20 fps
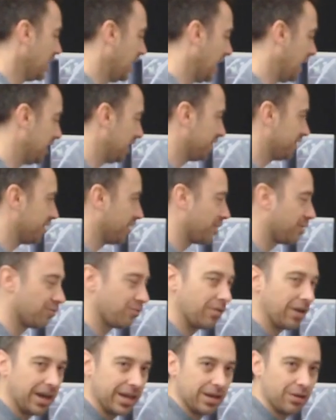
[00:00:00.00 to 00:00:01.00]
And it's a
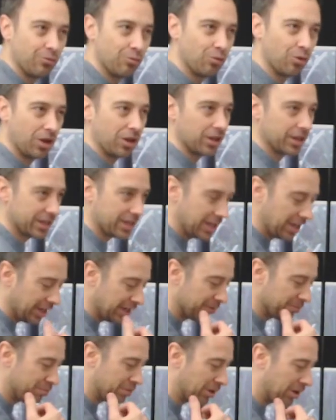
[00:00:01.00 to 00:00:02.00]
great
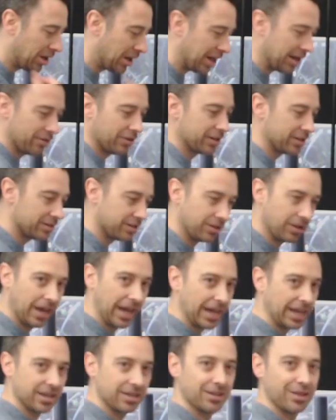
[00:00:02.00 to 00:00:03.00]
rollicking
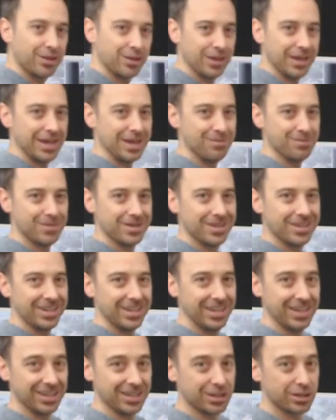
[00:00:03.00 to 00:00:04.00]
pirate-like theme
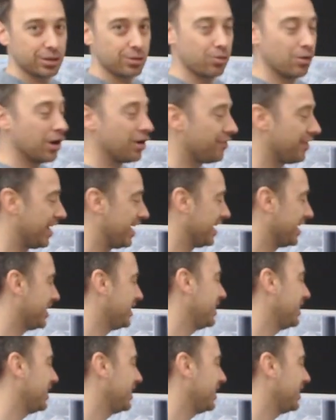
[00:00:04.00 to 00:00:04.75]
in 12-8.